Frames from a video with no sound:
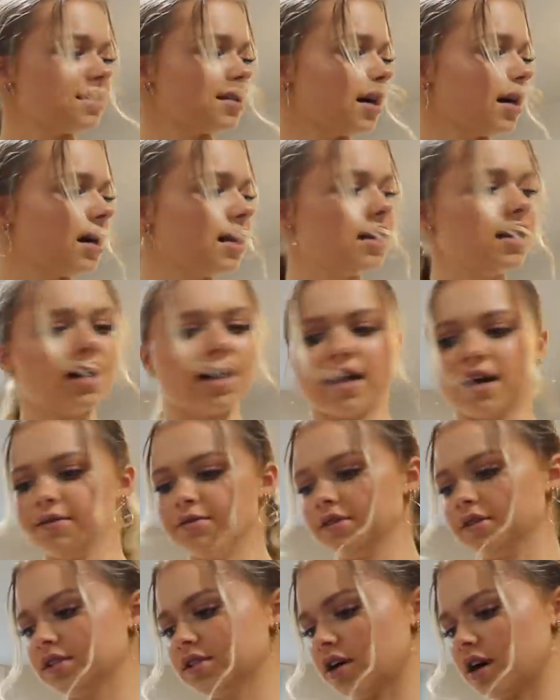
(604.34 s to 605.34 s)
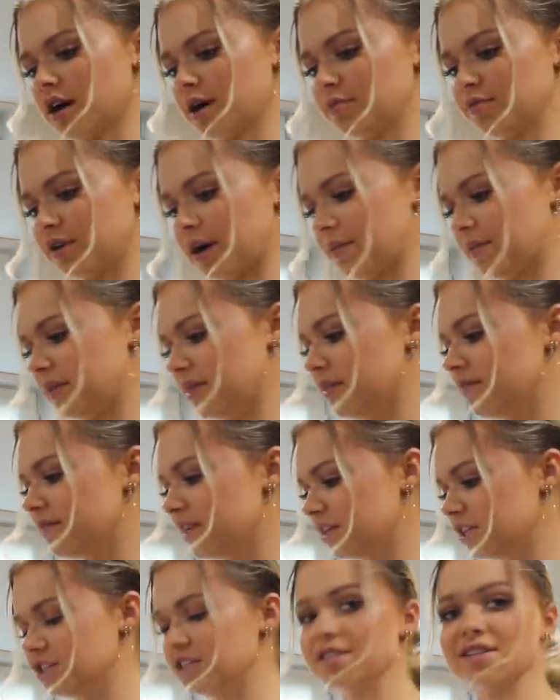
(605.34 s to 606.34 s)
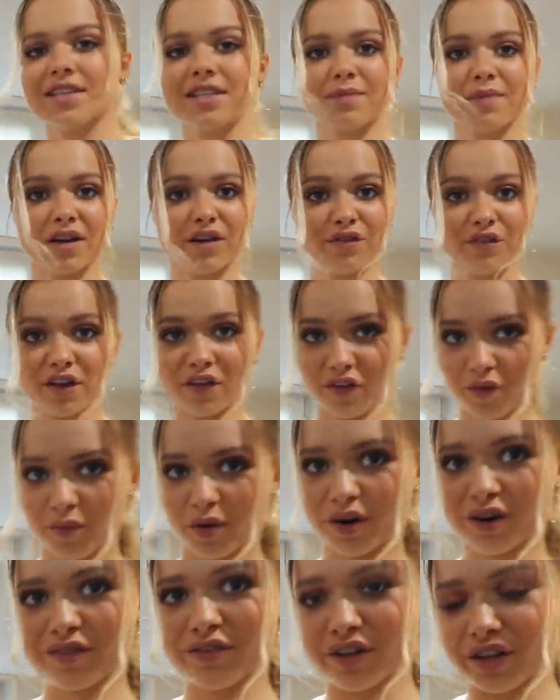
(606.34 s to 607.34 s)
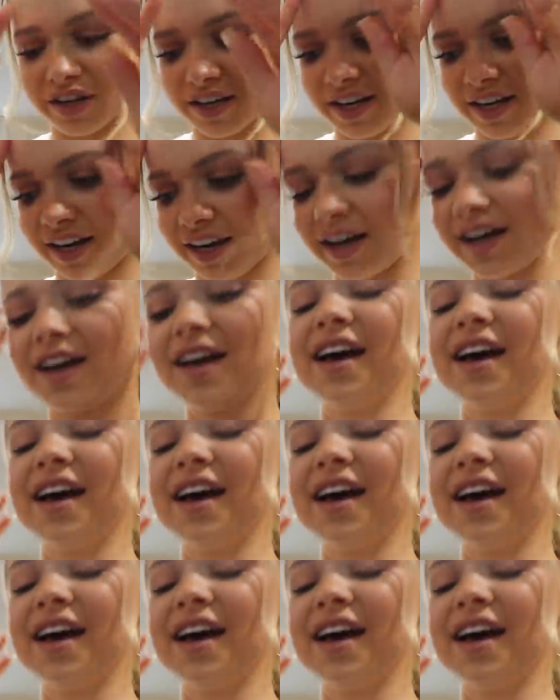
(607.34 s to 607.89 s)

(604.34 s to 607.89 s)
done, I will start prepping the veggies. That's my favorite part of cooking.